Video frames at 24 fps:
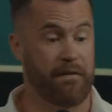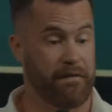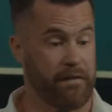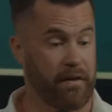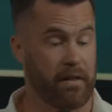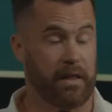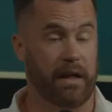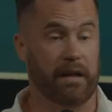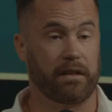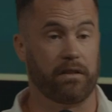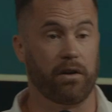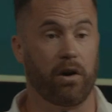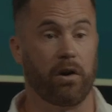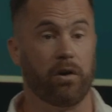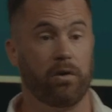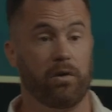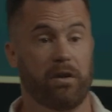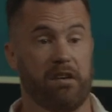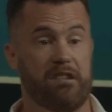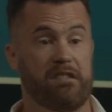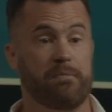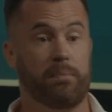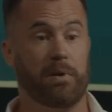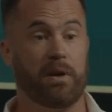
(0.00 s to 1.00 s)
I felt like the
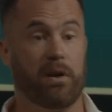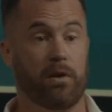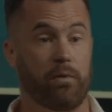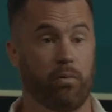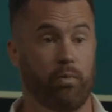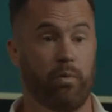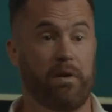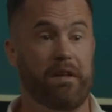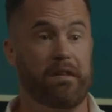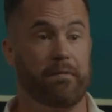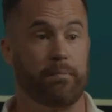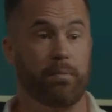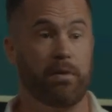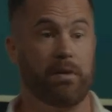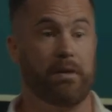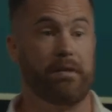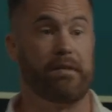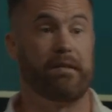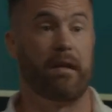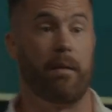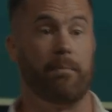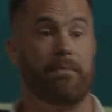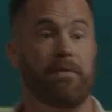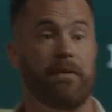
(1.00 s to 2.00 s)
Holy Spirit
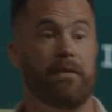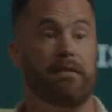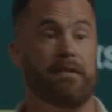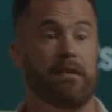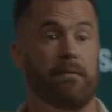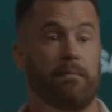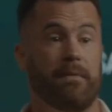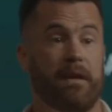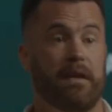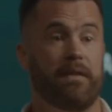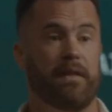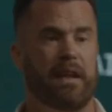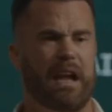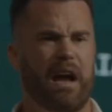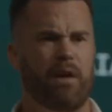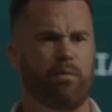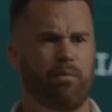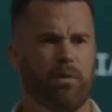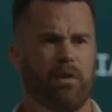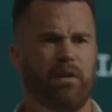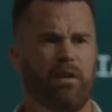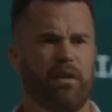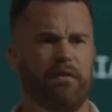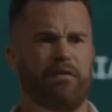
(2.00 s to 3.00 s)
whispered something to me that I
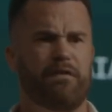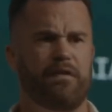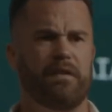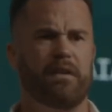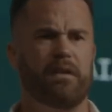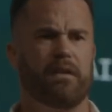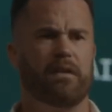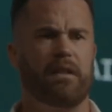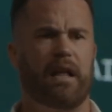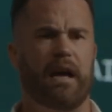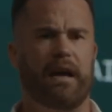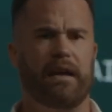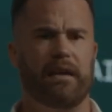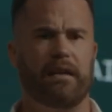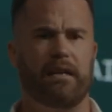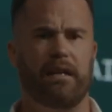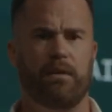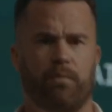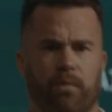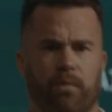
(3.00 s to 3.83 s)
really feel like